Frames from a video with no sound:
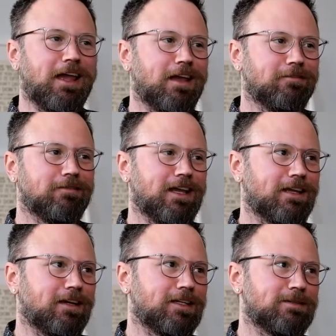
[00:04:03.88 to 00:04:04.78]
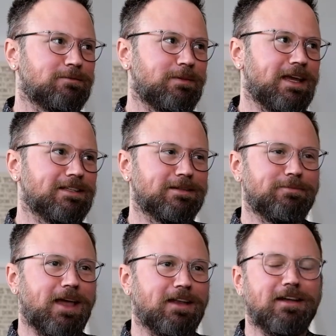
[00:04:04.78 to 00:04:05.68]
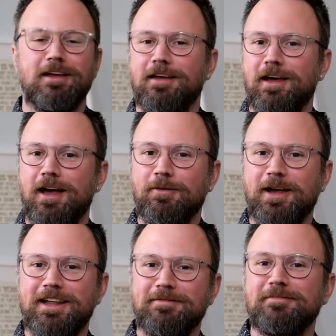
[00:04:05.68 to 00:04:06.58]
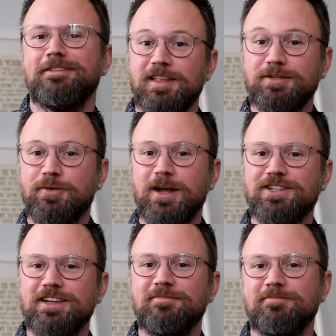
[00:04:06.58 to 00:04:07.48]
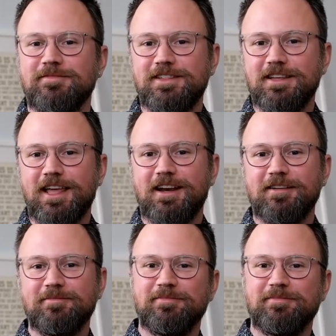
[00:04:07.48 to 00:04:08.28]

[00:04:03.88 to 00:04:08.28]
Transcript: and I can get some space. But alrighty, thanks for watching. See you later.